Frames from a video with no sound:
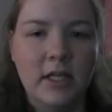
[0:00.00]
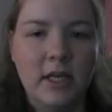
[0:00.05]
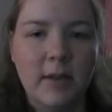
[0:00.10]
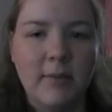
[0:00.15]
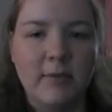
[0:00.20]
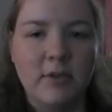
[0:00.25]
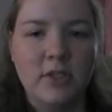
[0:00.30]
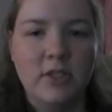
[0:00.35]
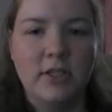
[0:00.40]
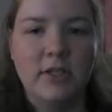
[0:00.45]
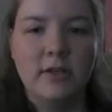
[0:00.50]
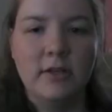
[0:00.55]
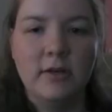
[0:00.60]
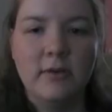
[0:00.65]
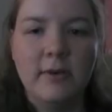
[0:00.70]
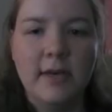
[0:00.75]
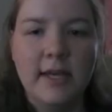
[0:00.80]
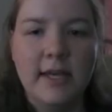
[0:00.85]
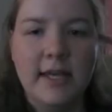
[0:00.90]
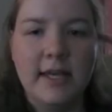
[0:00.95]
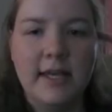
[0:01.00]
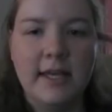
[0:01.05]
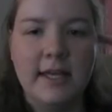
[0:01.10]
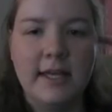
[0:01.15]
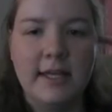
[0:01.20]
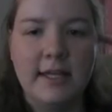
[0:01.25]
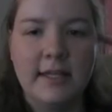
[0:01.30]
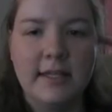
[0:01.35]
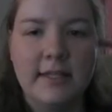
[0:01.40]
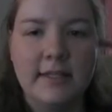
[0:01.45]
Number two
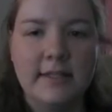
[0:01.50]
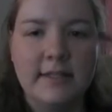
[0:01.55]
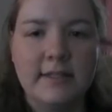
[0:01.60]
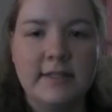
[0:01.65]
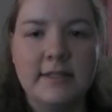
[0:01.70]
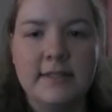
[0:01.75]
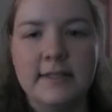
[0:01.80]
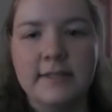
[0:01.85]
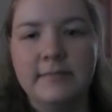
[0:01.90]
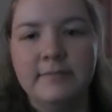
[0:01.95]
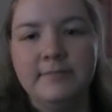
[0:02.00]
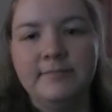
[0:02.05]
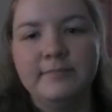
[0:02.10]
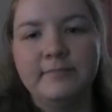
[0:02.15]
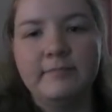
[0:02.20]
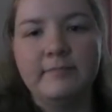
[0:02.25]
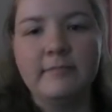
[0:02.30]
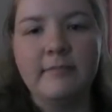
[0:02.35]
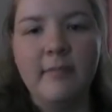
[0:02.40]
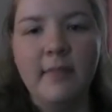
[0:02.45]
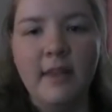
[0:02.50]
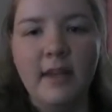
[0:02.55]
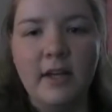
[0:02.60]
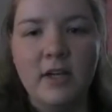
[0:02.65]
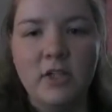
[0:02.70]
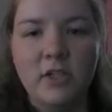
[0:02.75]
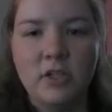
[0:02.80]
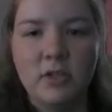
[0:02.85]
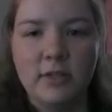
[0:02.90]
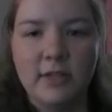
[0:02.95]
is
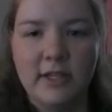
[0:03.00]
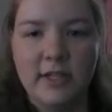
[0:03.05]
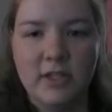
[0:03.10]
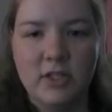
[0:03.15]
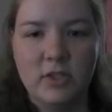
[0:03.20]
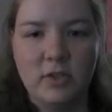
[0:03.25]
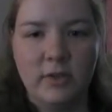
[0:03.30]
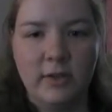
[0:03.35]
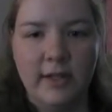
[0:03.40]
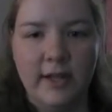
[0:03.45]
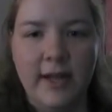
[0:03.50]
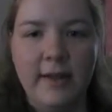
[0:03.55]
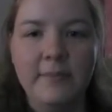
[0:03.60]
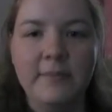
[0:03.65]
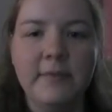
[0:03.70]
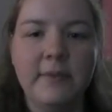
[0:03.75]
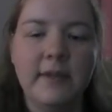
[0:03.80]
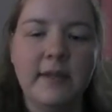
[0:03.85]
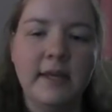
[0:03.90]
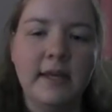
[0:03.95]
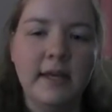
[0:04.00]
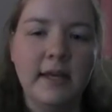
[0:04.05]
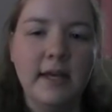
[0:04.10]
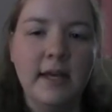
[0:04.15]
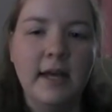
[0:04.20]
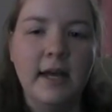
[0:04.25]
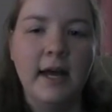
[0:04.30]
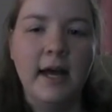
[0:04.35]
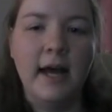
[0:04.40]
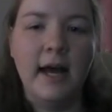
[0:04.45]
Julie and Julia.
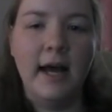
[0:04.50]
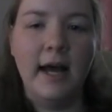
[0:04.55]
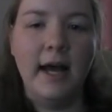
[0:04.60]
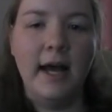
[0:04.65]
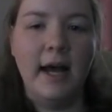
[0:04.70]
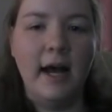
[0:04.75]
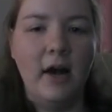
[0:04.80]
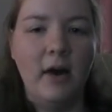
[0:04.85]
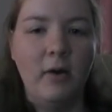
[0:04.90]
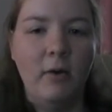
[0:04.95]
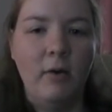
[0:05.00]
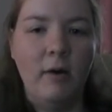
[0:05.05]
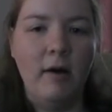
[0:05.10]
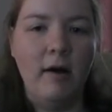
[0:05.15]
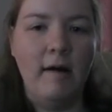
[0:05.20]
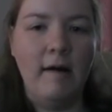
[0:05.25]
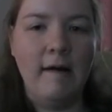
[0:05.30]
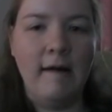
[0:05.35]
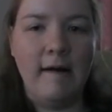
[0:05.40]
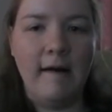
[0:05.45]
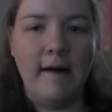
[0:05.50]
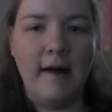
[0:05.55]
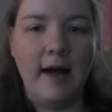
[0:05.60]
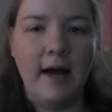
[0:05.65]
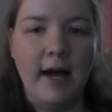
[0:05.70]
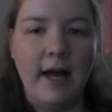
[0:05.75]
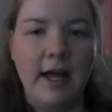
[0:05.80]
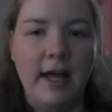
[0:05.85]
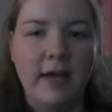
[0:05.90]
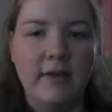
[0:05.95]
Ow.
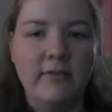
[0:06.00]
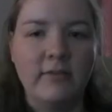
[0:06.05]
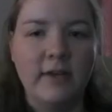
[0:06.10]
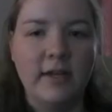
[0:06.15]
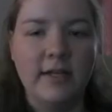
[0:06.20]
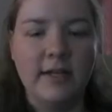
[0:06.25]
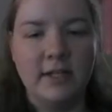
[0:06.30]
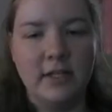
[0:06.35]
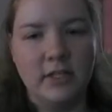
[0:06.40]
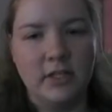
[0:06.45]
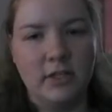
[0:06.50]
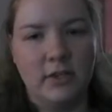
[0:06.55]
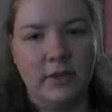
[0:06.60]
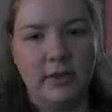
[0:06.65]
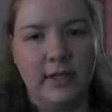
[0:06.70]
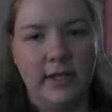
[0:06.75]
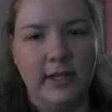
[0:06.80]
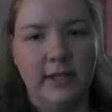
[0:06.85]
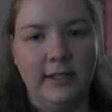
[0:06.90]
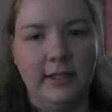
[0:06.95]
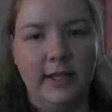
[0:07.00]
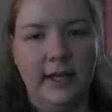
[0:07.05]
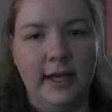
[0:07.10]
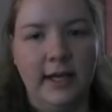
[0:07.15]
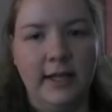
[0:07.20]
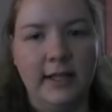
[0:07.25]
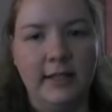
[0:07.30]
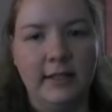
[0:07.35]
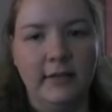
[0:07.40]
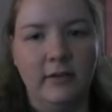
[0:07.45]
I've gotten into cooking a
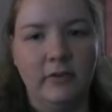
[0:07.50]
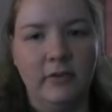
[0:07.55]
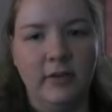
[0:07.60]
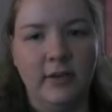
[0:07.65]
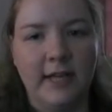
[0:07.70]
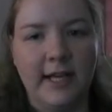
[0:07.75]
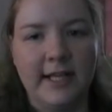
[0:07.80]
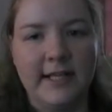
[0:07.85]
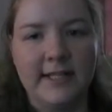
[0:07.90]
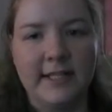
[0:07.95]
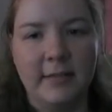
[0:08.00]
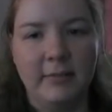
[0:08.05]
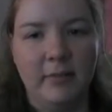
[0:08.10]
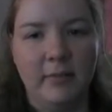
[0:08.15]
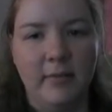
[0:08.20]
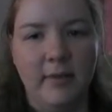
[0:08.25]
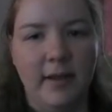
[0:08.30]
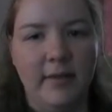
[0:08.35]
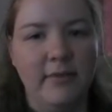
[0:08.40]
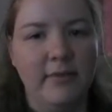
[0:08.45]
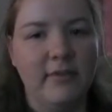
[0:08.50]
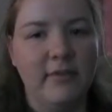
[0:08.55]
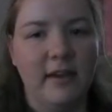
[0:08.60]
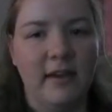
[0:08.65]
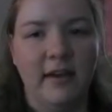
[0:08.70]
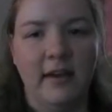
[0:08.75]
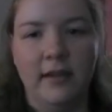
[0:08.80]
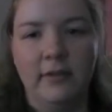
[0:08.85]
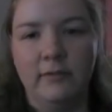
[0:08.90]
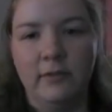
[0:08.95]
lot over the last couple months.
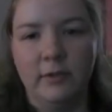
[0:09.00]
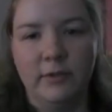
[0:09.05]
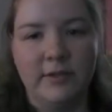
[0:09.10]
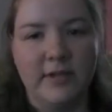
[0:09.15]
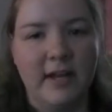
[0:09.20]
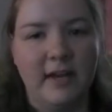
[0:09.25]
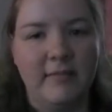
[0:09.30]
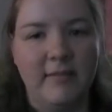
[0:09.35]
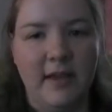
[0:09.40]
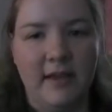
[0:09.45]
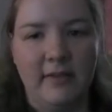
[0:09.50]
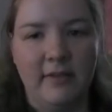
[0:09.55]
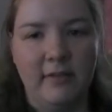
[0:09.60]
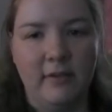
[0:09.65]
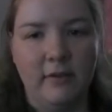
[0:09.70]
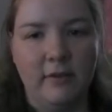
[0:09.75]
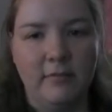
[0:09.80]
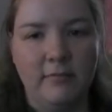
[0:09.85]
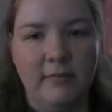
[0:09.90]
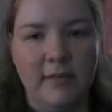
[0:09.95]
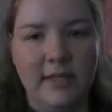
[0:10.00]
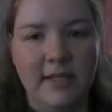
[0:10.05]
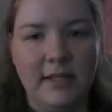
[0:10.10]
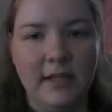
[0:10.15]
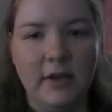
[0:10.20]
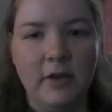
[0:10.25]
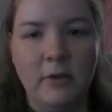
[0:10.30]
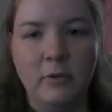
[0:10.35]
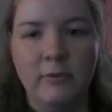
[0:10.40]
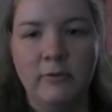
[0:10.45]
I've learned how to make good
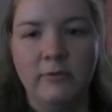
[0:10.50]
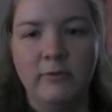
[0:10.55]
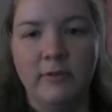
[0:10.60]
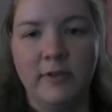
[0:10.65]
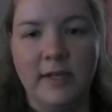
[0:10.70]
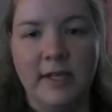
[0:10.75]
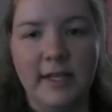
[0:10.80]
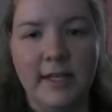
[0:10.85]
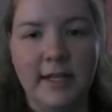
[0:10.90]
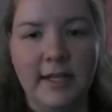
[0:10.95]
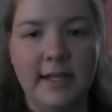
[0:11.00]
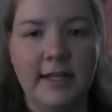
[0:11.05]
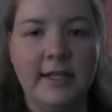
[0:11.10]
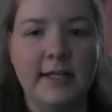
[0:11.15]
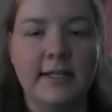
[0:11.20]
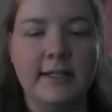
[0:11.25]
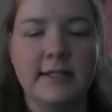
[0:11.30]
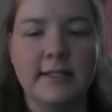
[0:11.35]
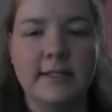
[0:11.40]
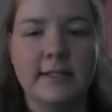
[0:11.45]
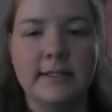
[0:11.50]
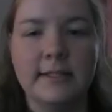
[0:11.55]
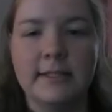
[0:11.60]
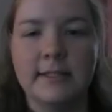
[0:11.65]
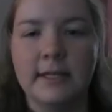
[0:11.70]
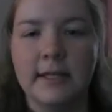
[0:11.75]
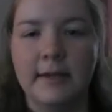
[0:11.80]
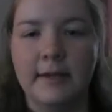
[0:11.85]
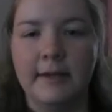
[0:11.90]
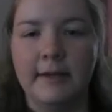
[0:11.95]
meatloaf,
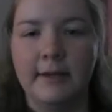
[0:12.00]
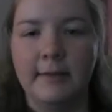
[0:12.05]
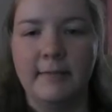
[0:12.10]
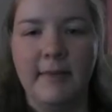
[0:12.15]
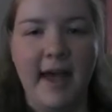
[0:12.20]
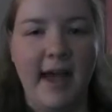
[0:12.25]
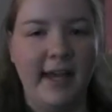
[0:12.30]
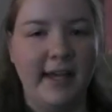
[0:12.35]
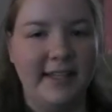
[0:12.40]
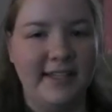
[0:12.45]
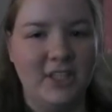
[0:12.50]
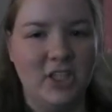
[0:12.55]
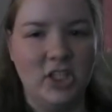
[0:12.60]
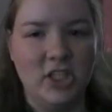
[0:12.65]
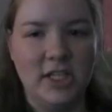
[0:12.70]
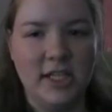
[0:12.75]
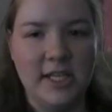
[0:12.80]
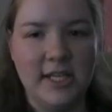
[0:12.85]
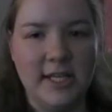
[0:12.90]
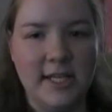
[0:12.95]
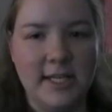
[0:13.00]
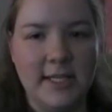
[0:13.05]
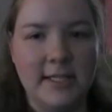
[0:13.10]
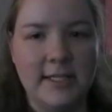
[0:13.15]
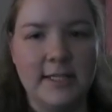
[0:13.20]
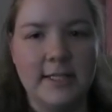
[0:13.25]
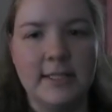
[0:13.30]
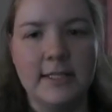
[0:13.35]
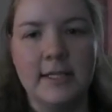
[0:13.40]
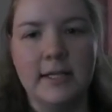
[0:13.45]
fajitas, uh, mac and
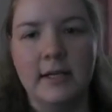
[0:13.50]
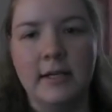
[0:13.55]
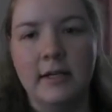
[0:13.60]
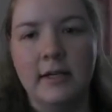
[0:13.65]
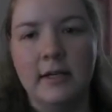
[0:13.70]
cheese.